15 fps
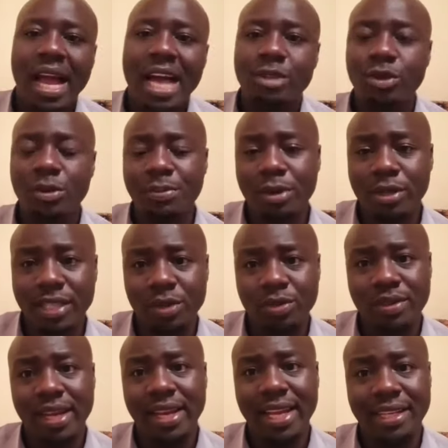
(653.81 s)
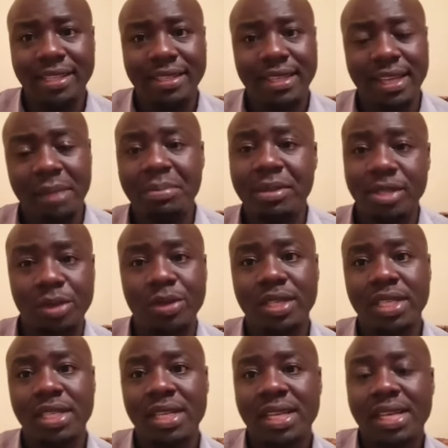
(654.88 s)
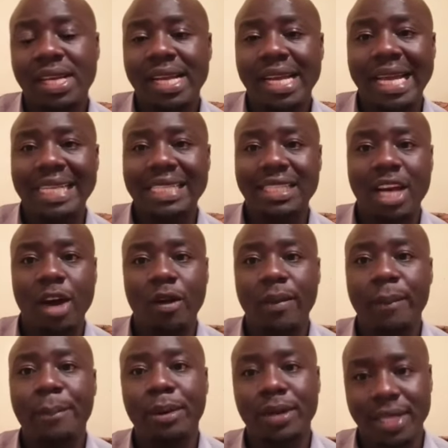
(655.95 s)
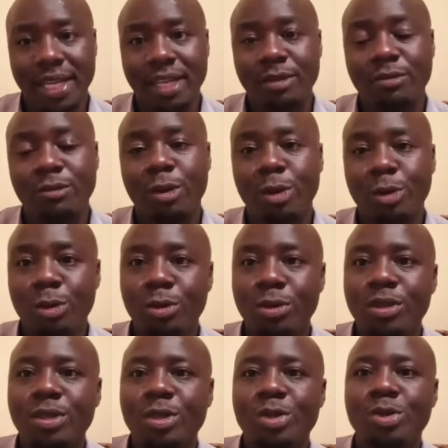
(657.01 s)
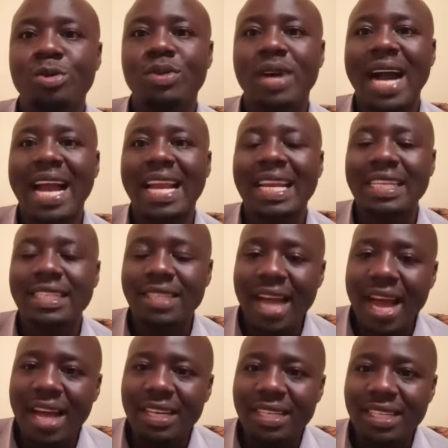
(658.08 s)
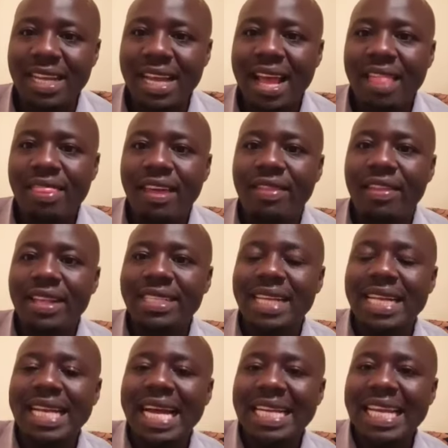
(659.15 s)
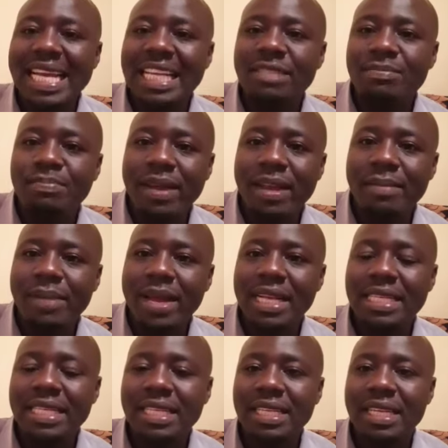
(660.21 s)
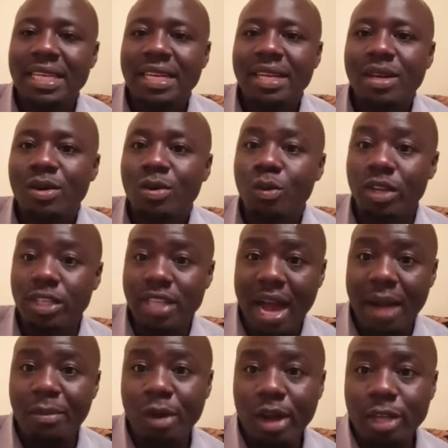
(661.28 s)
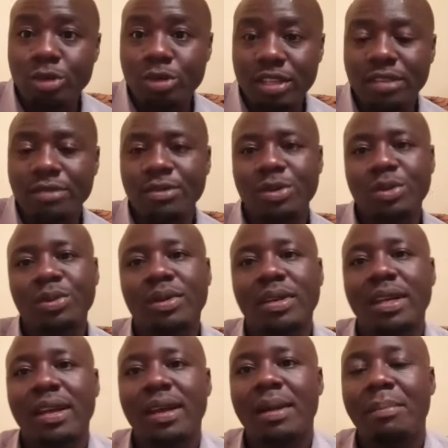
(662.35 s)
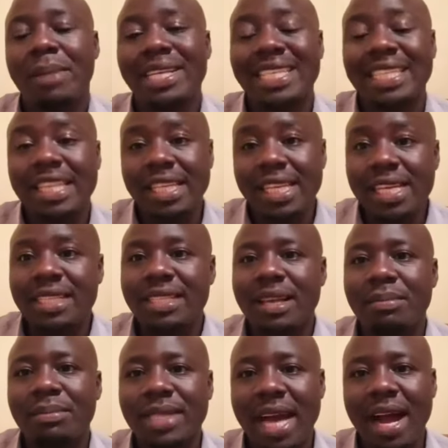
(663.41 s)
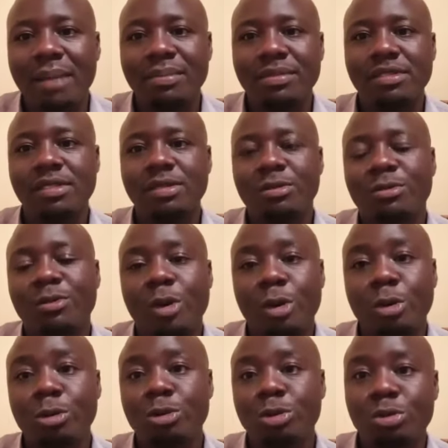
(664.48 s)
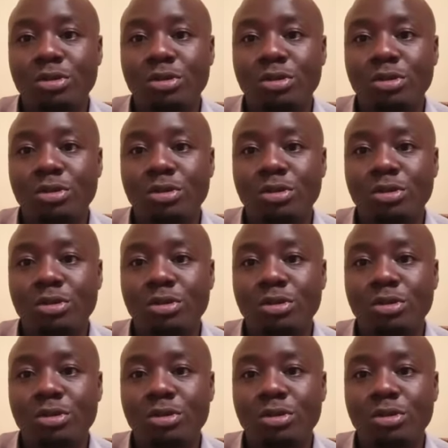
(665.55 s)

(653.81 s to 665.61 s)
As we proceed to the next episode, it's now important for you to understand that there's another experiment which I'm going to give you, but it needs some terms for you